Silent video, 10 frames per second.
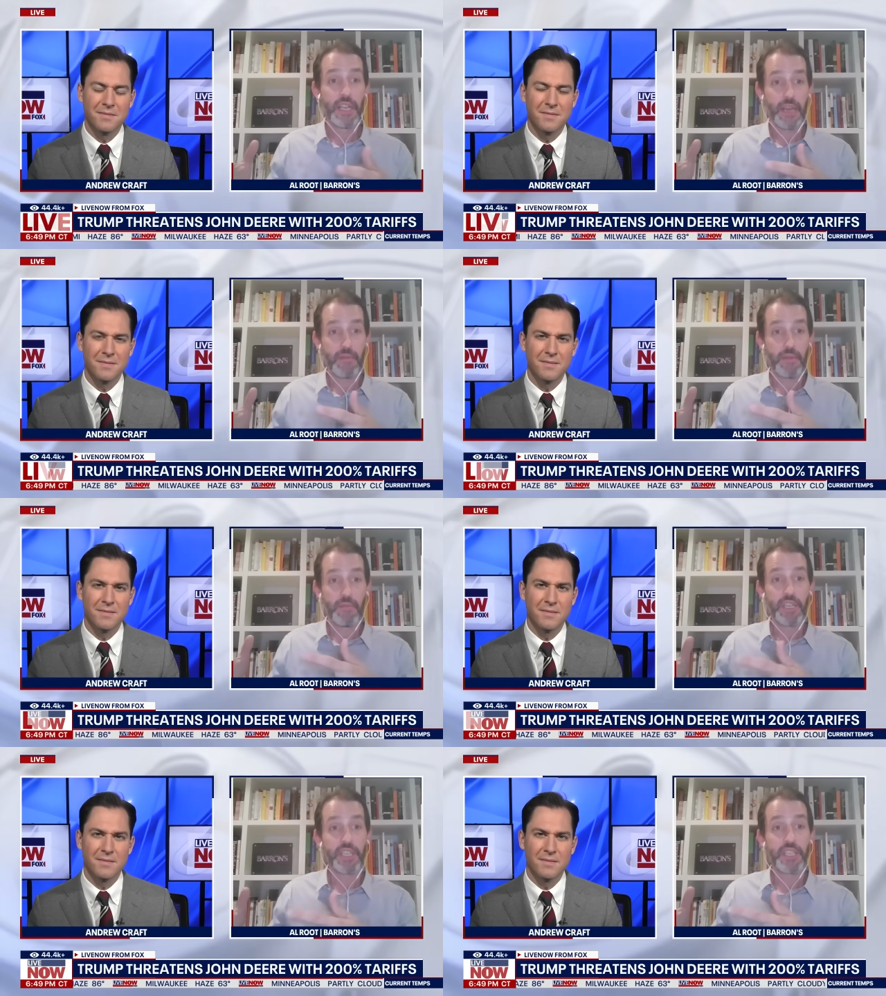Speaker 1: that
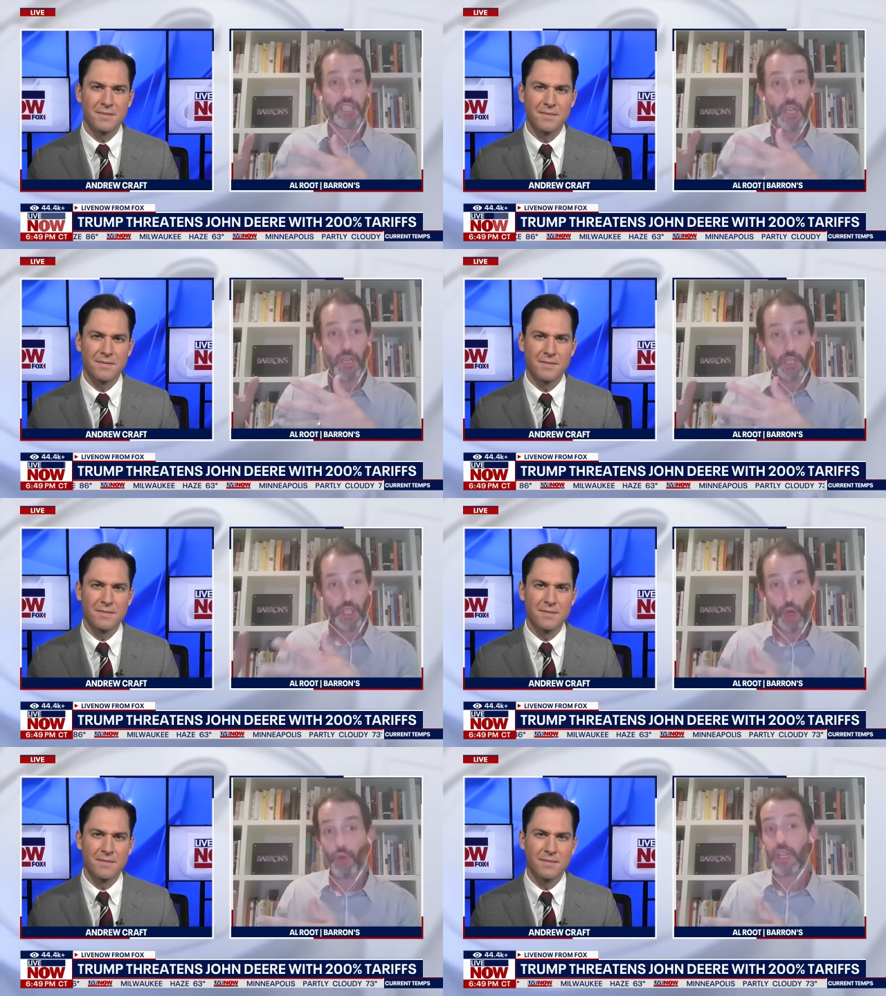Mitch is
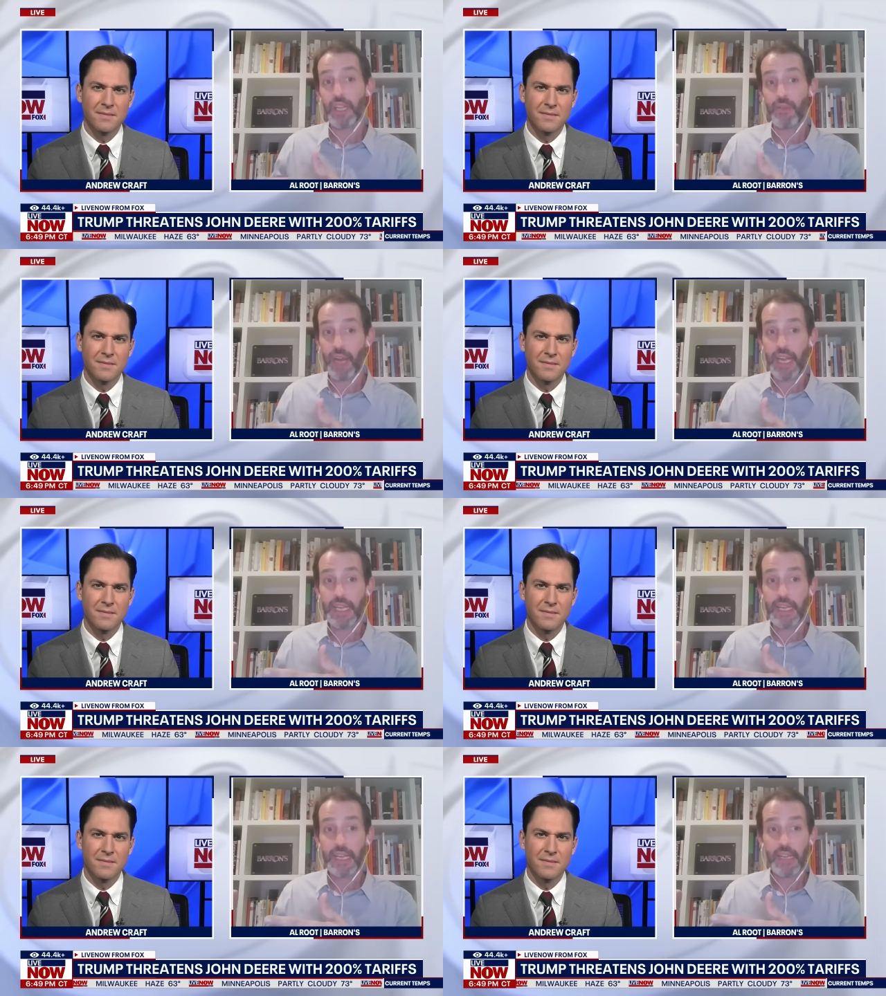totally
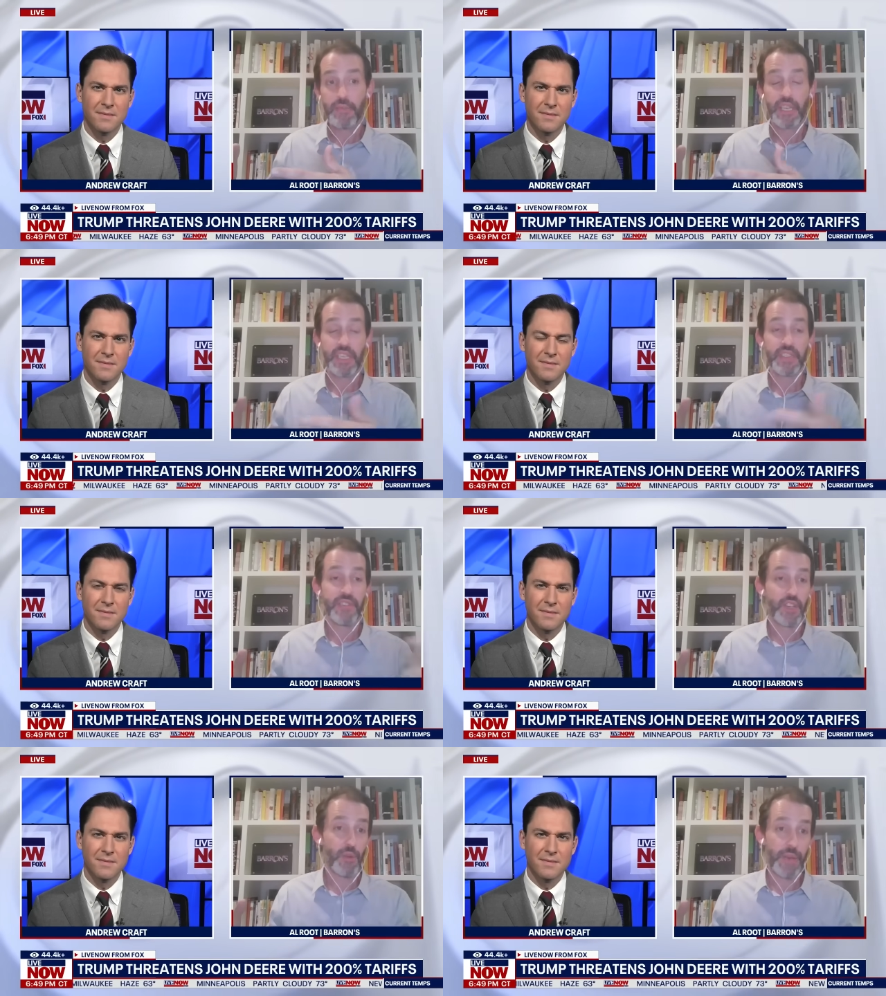right, Because
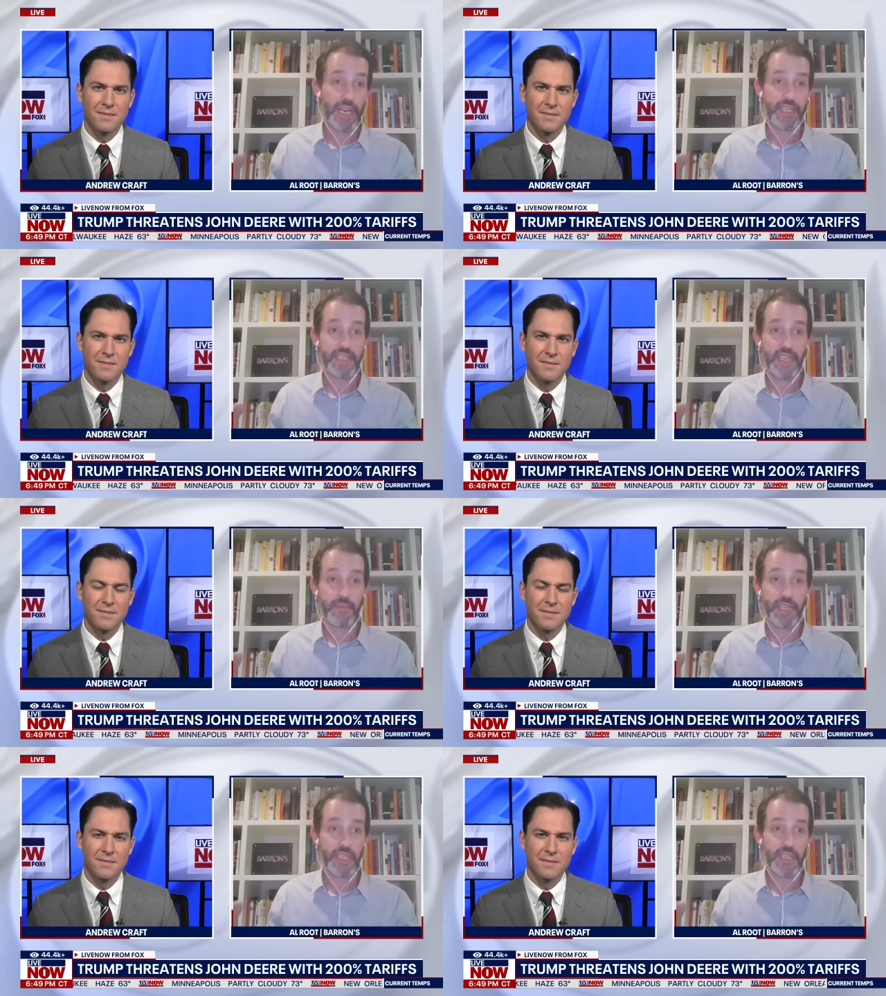if you go back to
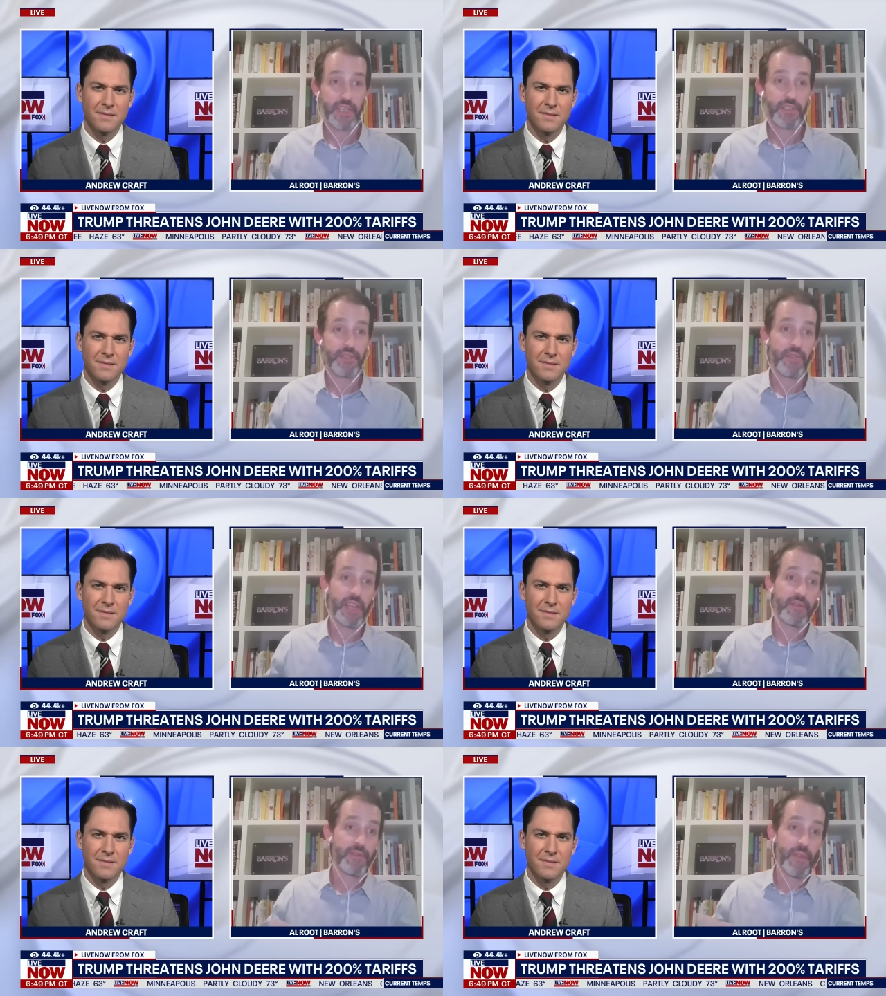semiconductors,
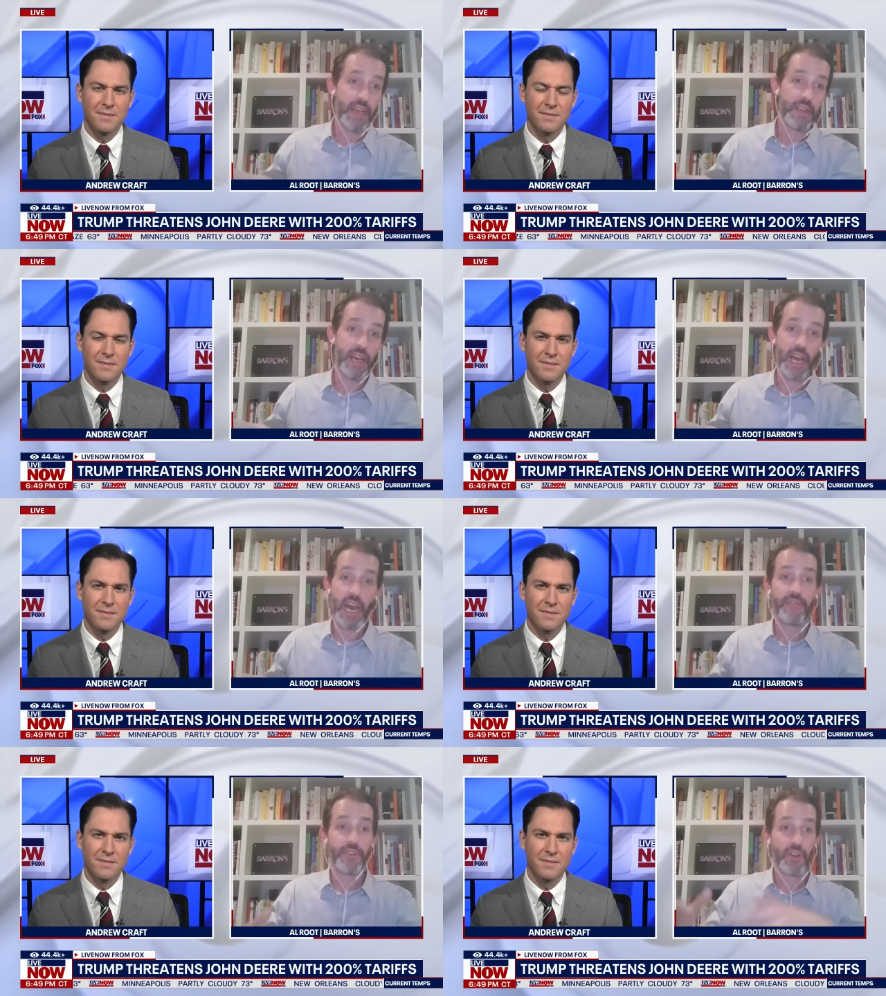right?
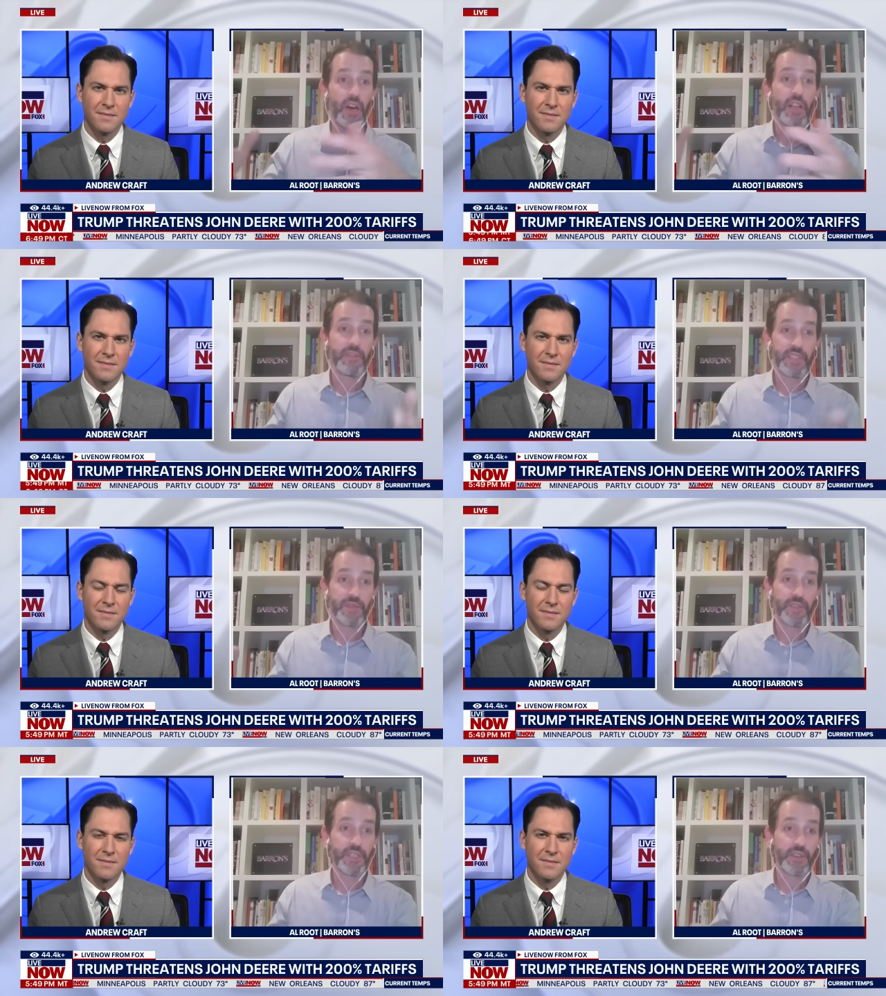After all of this
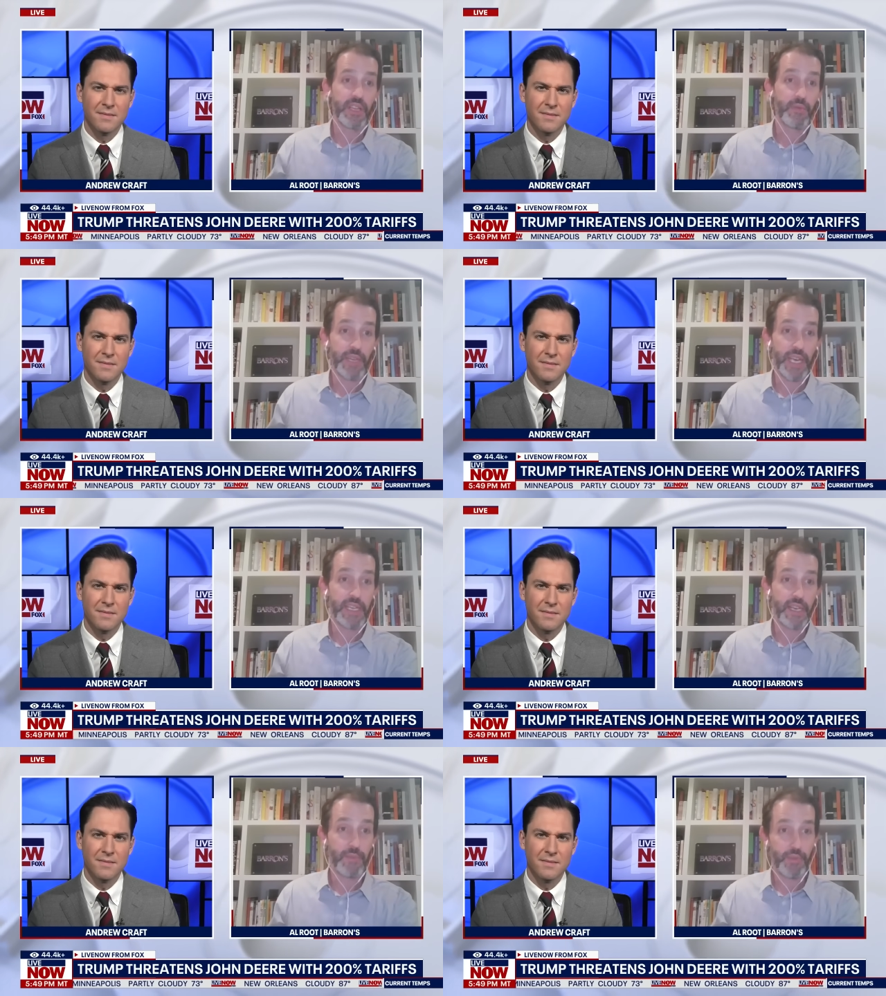free trade, we
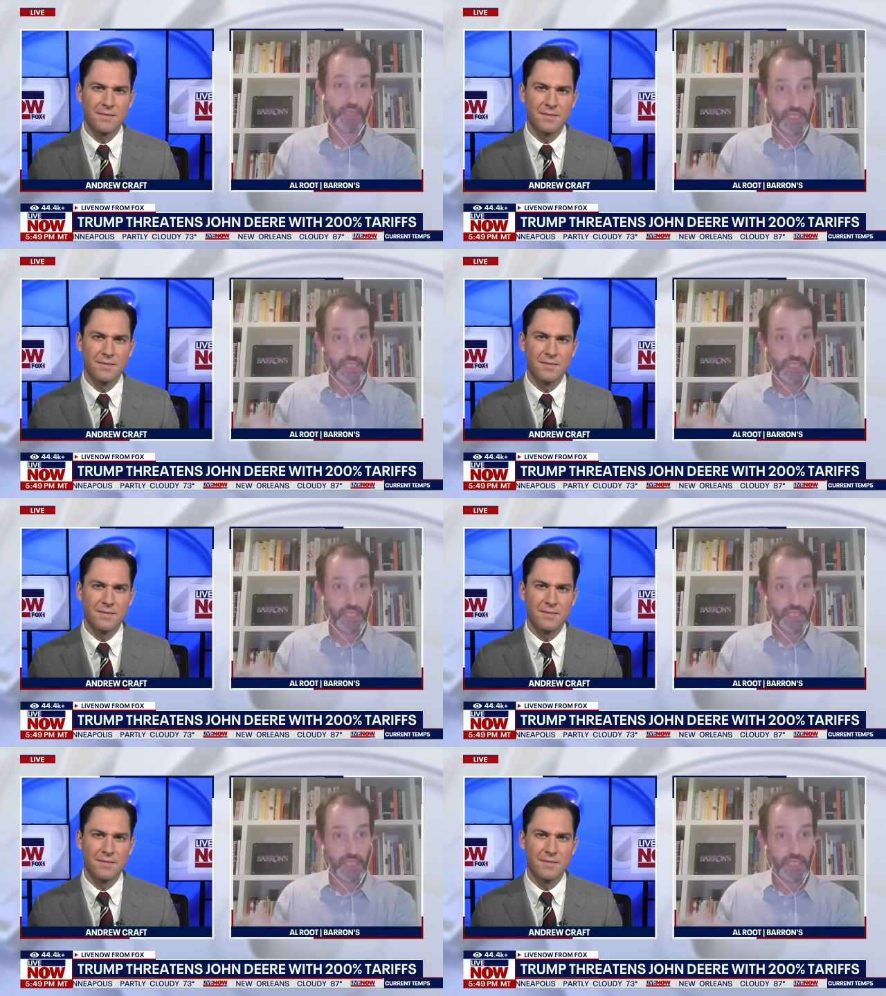ended up